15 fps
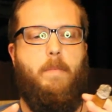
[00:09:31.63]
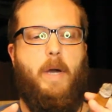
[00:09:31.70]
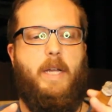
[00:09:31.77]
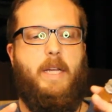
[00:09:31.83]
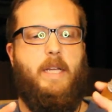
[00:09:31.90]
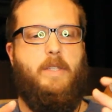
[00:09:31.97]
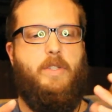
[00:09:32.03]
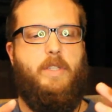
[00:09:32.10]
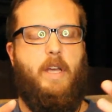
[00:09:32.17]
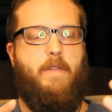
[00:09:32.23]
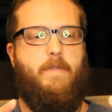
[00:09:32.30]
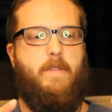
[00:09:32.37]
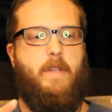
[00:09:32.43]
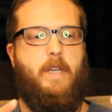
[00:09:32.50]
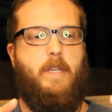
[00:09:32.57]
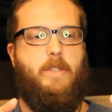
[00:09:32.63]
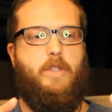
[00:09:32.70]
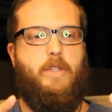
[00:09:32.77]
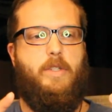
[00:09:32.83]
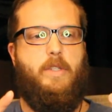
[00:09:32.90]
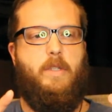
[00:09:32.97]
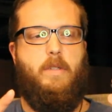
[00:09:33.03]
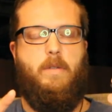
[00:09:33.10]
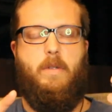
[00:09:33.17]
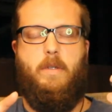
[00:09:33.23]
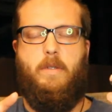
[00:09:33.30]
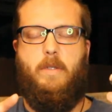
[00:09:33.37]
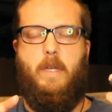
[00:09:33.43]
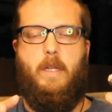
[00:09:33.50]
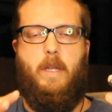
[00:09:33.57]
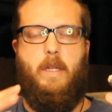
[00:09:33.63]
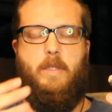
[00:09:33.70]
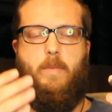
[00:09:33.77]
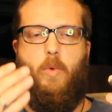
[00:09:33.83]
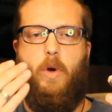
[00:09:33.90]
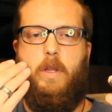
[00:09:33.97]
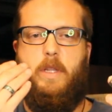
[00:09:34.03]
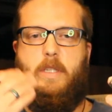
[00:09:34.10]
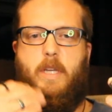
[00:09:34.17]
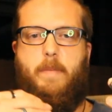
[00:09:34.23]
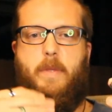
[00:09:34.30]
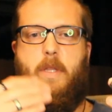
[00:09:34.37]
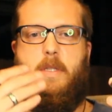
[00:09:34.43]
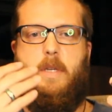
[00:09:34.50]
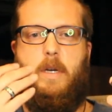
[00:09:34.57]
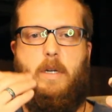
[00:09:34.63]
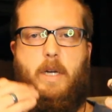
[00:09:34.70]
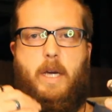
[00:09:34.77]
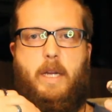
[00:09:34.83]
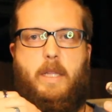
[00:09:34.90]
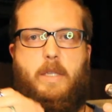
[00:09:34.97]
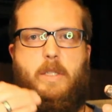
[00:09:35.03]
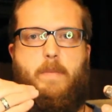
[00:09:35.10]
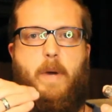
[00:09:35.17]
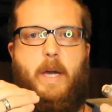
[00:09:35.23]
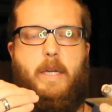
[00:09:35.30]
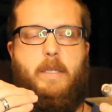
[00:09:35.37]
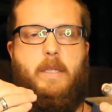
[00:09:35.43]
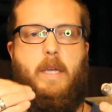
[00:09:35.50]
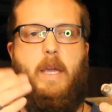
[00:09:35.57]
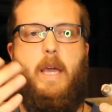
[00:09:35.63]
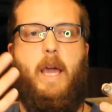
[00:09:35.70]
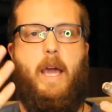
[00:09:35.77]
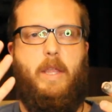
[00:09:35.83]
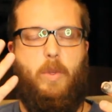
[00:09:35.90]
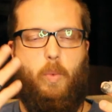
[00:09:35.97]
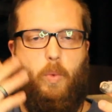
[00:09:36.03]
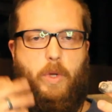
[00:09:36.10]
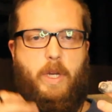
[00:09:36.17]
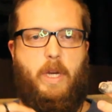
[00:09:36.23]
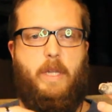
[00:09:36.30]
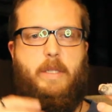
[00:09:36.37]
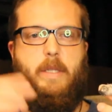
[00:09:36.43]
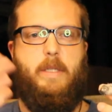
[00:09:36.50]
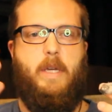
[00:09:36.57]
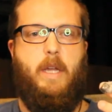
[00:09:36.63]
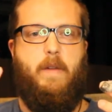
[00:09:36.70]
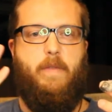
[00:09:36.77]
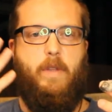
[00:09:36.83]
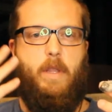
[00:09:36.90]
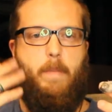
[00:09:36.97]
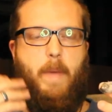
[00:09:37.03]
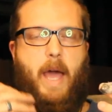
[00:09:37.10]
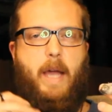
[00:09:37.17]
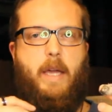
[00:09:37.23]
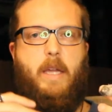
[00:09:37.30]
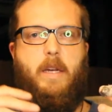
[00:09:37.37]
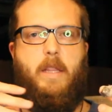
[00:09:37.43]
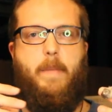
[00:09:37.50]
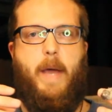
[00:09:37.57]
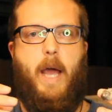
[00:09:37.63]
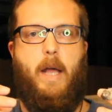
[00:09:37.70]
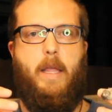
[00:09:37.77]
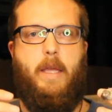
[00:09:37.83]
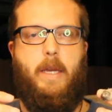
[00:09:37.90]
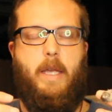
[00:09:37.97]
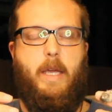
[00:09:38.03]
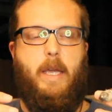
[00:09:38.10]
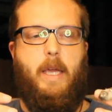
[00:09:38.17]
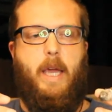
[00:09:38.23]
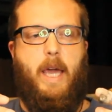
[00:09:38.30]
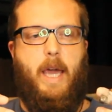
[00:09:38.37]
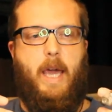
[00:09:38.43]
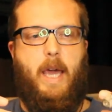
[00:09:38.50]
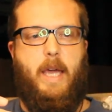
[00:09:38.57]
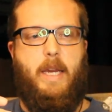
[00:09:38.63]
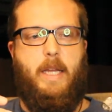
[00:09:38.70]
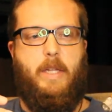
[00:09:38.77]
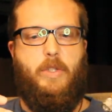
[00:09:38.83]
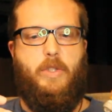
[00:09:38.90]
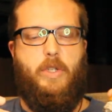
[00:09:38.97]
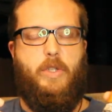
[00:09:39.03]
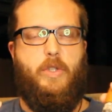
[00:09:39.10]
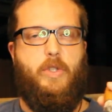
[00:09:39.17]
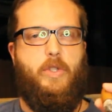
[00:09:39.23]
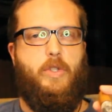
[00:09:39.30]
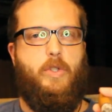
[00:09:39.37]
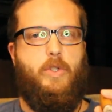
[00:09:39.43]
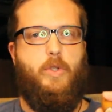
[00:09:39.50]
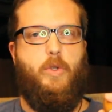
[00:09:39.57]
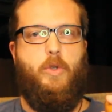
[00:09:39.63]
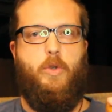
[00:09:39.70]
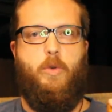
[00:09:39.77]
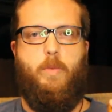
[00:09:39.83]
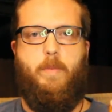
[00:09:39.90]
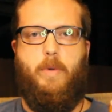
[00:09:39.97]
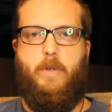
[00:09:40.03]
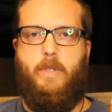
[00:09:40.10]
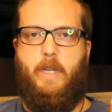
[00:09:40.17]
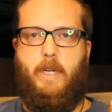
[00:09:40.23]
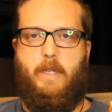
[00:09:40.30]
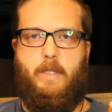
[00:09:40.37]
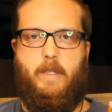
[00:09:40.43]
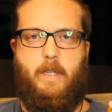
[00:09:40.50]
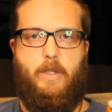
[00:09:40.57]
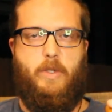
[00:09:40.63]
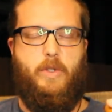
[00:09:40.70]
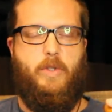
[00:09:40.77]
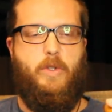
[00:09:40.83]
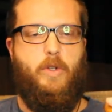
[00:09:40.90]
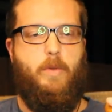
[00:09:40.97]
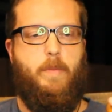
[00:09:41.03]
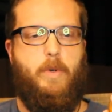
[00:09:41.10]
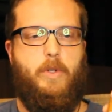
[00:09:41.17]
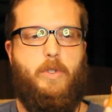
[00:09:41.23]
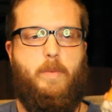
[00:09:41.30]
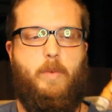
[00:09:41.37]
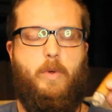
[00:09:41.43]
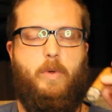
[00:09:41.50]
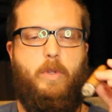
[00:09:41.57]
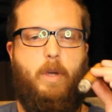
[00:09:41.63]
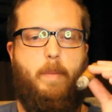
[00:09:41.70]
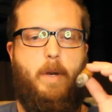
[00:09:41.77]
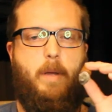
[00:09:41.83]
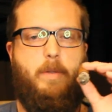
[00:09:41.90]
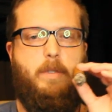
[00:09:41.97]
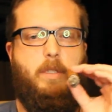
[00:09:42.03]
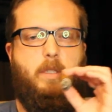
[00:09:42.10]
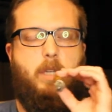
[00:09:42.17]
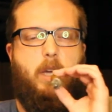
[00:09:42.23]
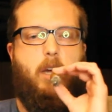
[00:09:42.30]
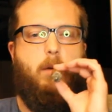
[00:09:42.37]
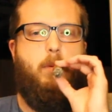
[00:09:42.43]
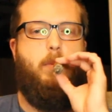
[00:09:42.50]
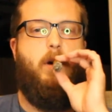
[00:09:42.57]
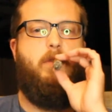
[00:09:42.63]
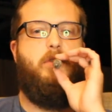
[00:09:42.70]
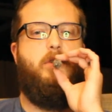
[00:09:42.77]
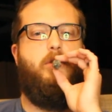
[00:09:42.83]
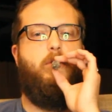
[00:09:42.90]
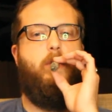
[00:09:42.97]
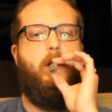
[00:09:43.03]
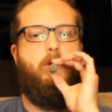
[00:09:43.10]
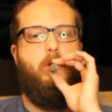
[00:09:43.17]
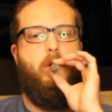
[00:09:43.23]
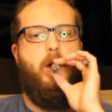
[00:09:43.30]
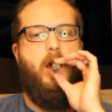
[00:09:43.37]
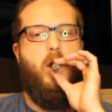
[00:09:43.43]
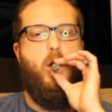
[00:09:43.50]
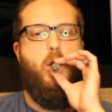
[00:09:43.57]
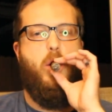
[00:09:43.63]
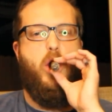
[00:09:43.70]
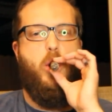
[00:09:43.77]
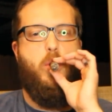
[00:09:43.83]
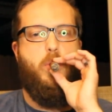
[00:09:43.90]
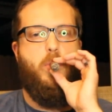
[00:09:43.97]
But it's definitely just, it's more on the tip of the tongue, kind of the spice, and the woodiness is kind of on the back end of the palate, and it's just super tasty, super smooth. I'm going to take a couple puffs and do retrohale.